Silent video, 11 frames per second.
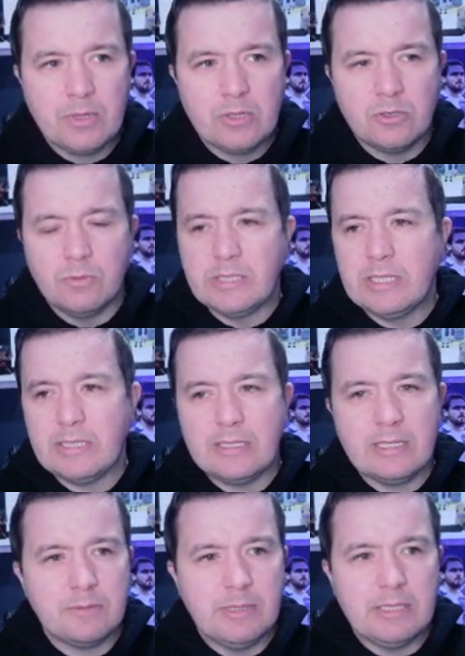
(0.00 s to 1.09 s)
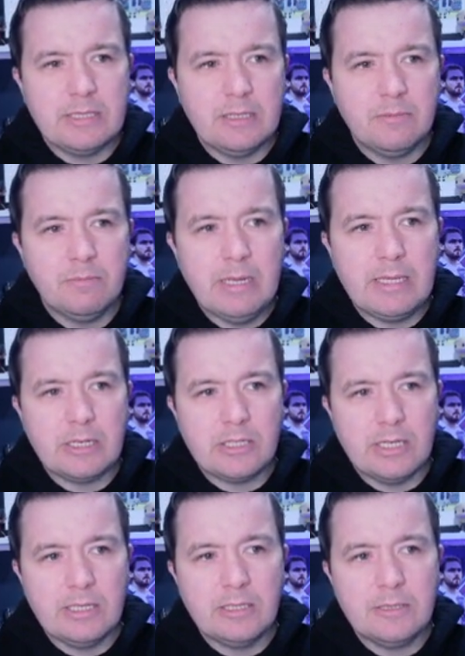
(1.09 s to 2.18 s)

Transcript: So we're sixty-six minutes in, made that change.